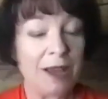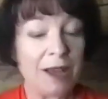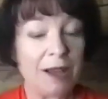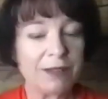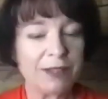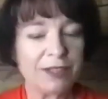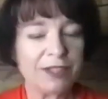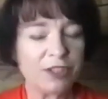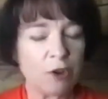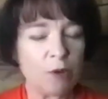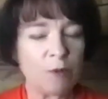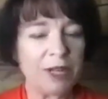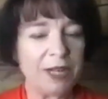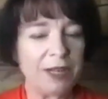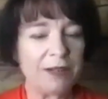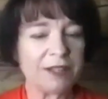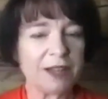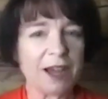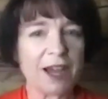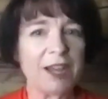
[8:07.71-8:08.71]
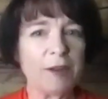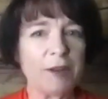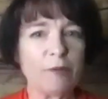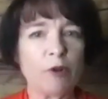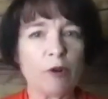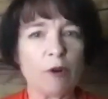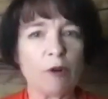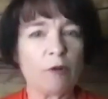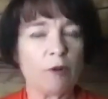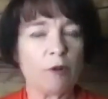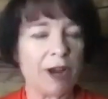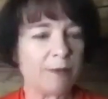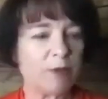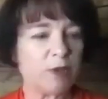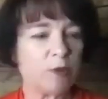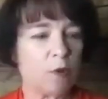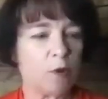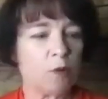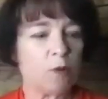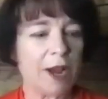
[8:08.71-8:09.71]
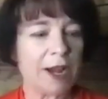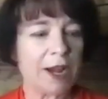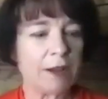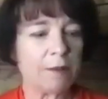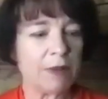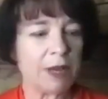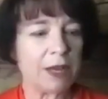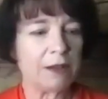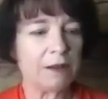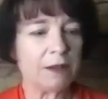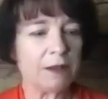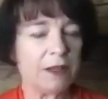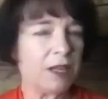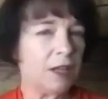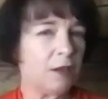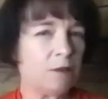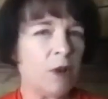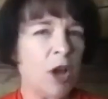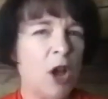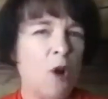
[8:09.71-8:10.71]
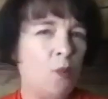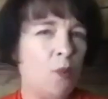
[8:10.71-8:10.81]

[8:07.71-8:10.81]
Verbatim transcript: Uh, so many diet programs will recommend that you,